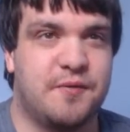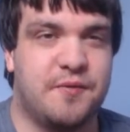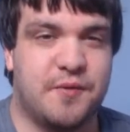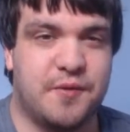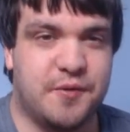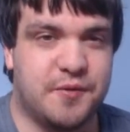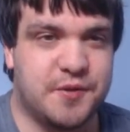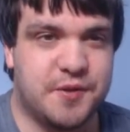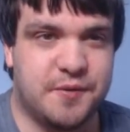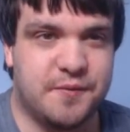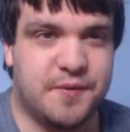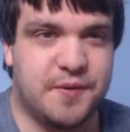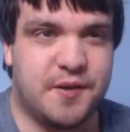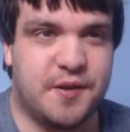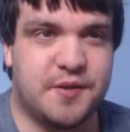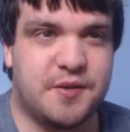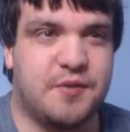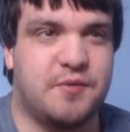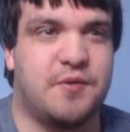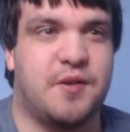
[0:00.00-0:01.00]
For those of you
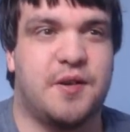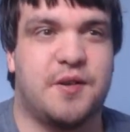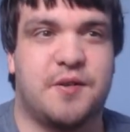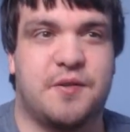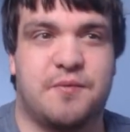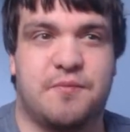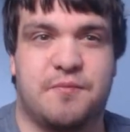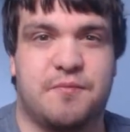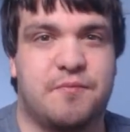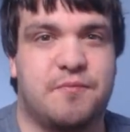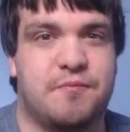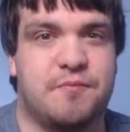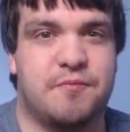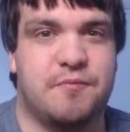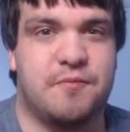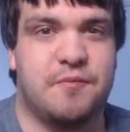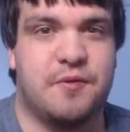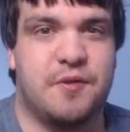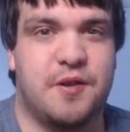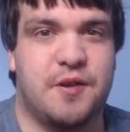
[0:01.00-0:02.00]
that don't like
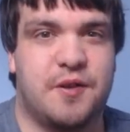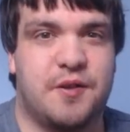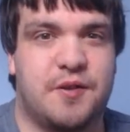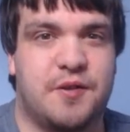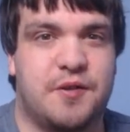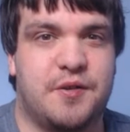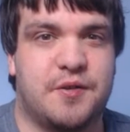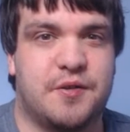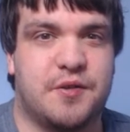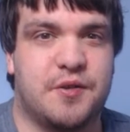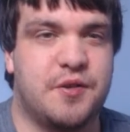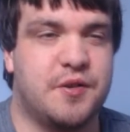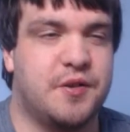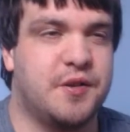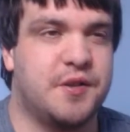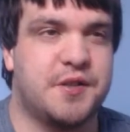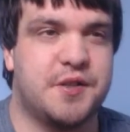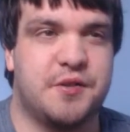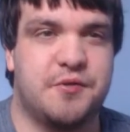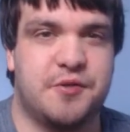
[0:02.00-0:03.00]

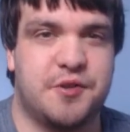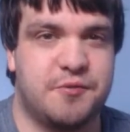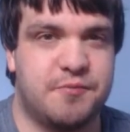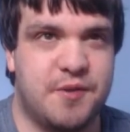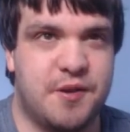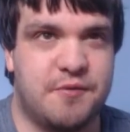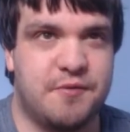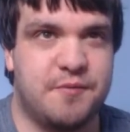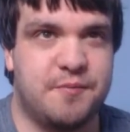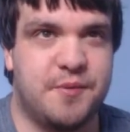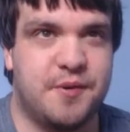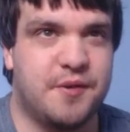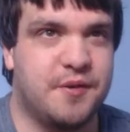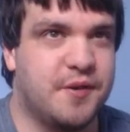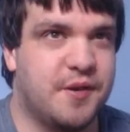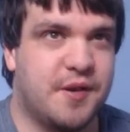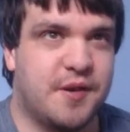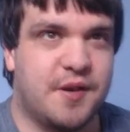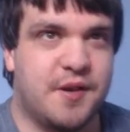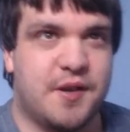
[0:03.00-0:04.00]
cursing or swearing, but...